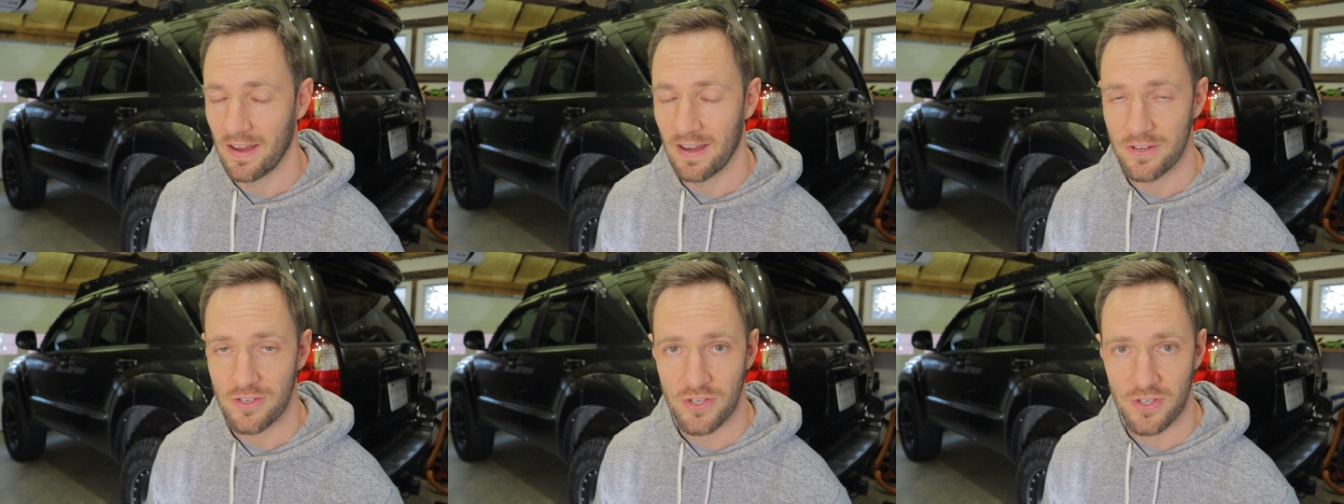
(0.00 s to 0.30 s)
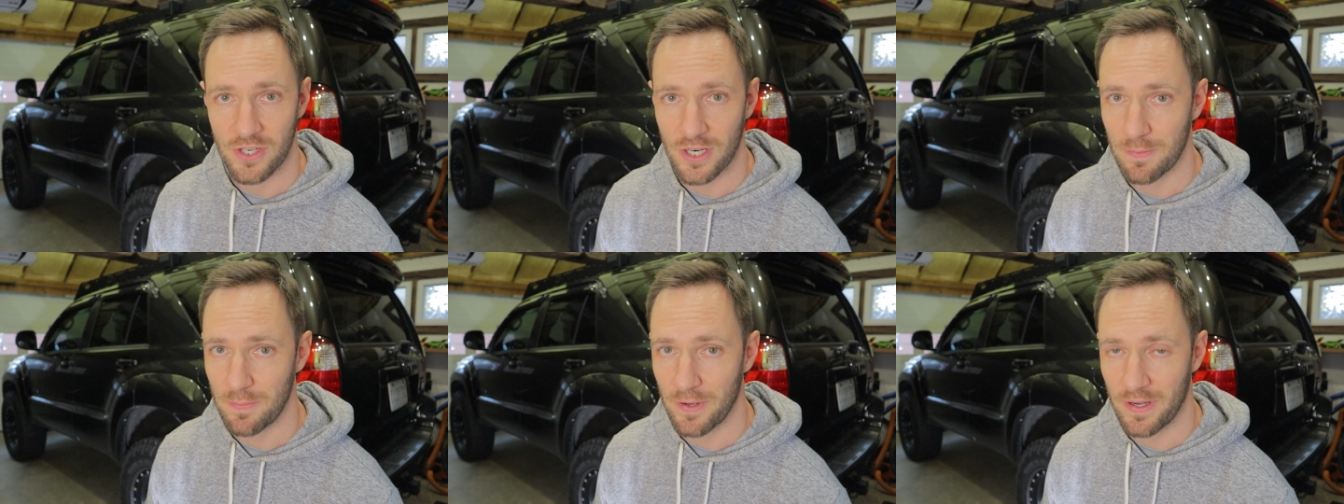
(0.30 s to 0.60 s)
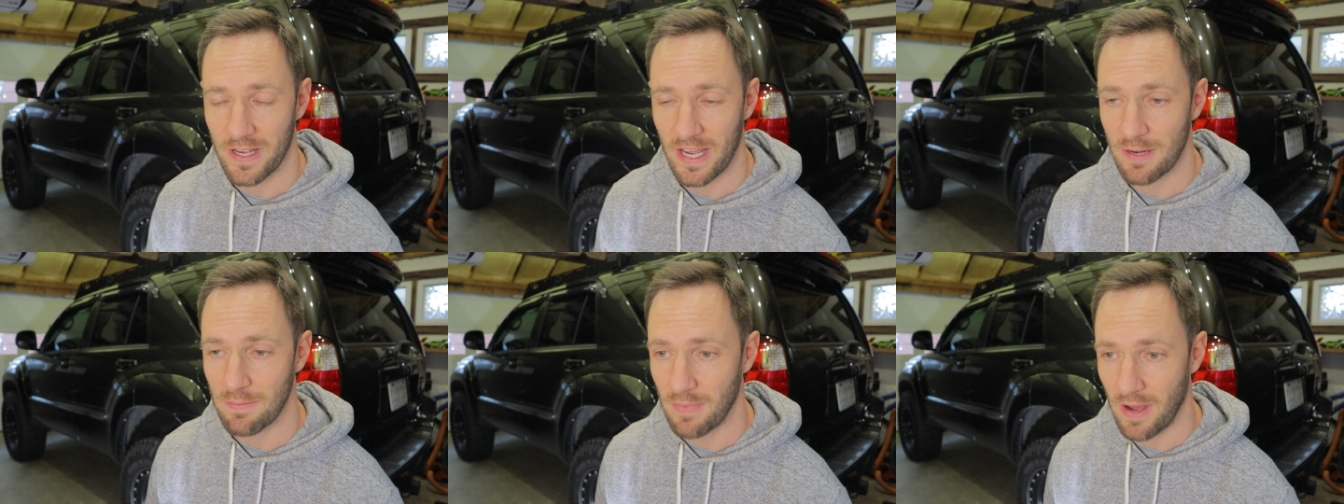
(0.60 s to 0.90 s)

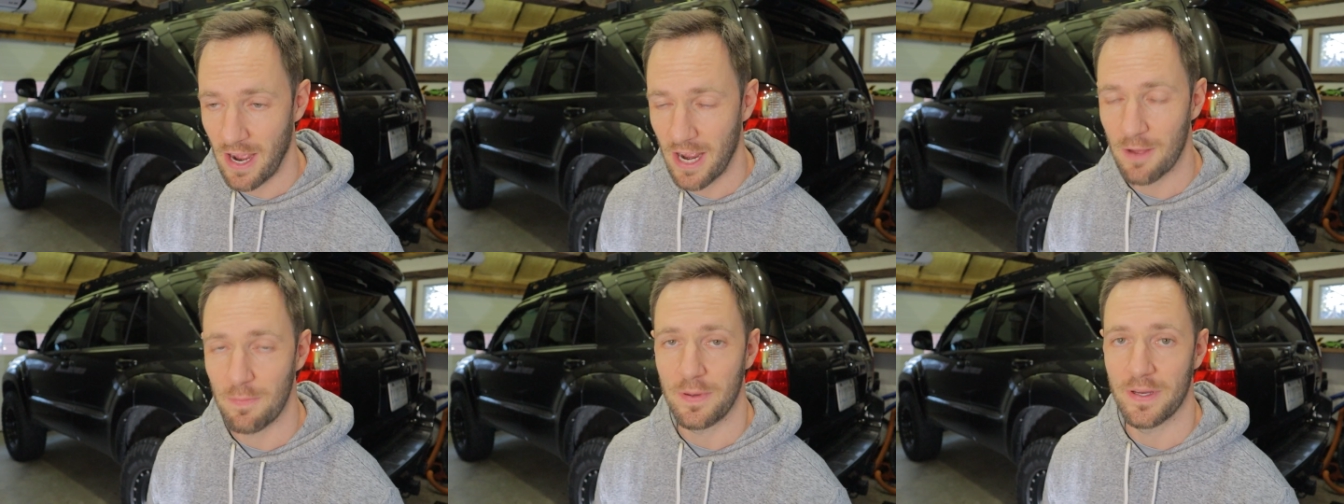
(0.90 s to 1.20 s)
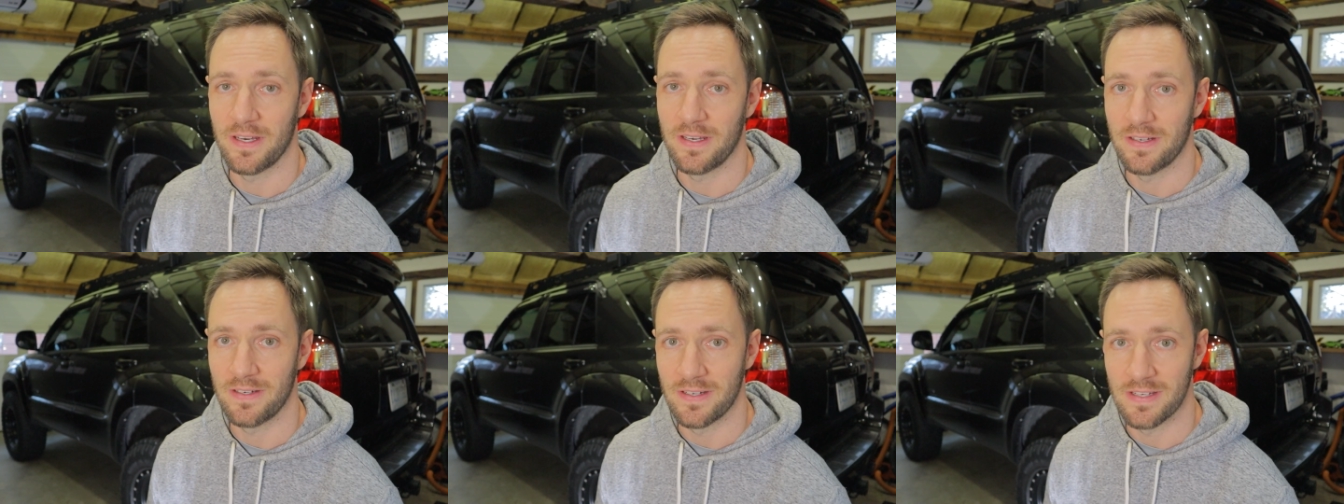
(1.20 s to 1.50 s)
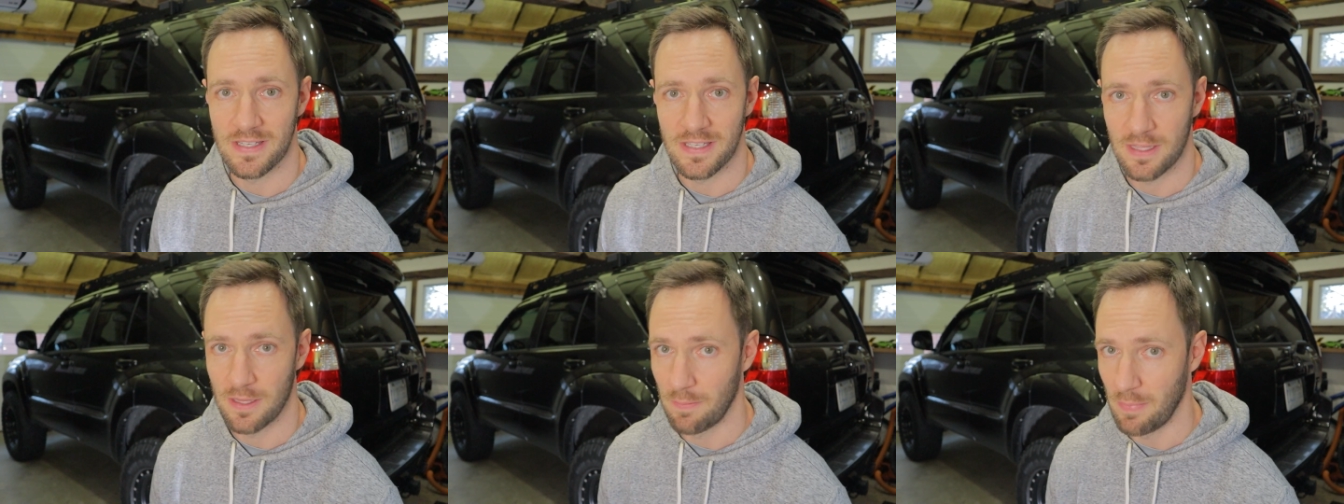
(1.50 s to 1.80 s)
Sherpa, in my opinion,
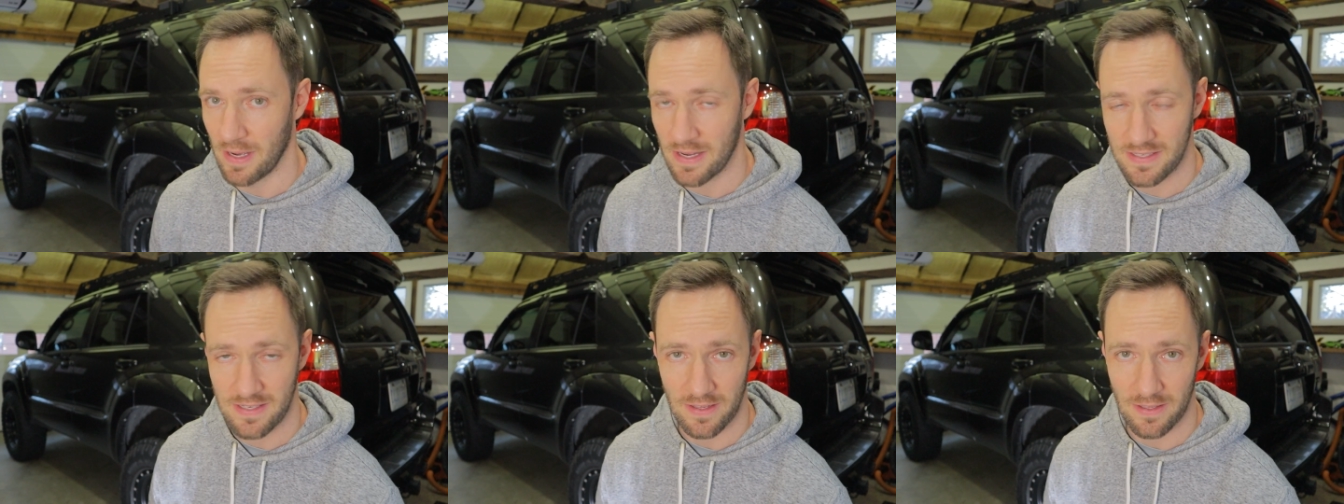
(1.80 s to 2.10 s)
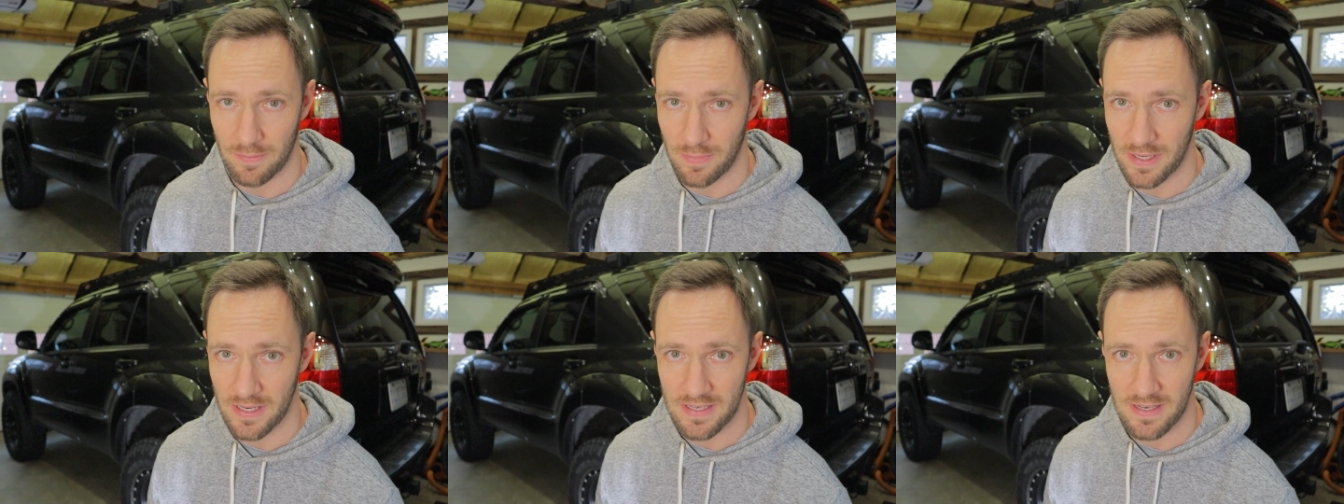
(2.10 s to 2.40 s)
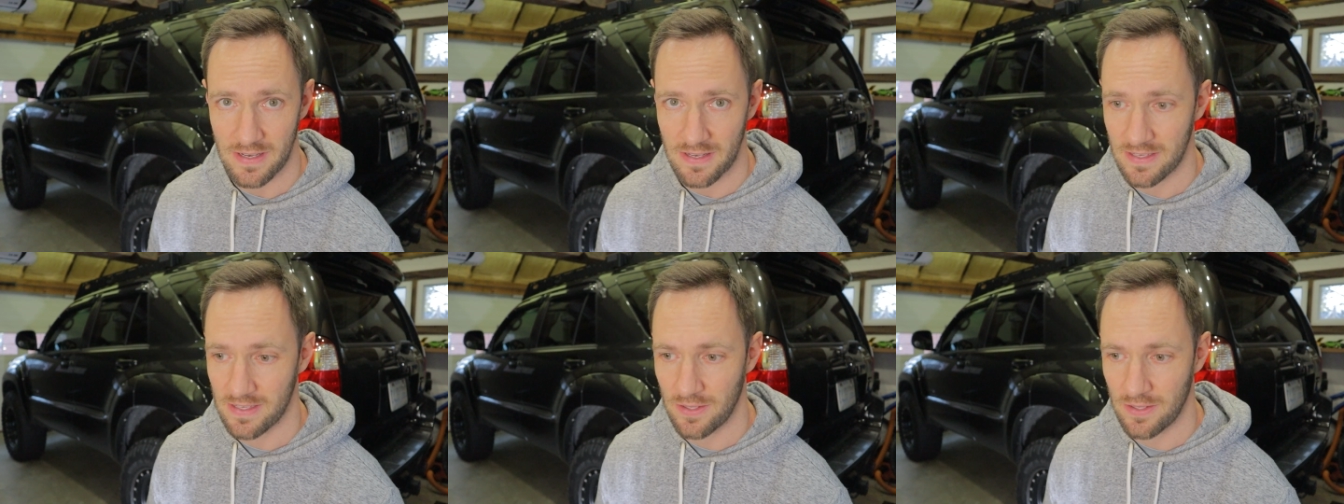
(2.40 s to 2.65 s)
is the best in the business.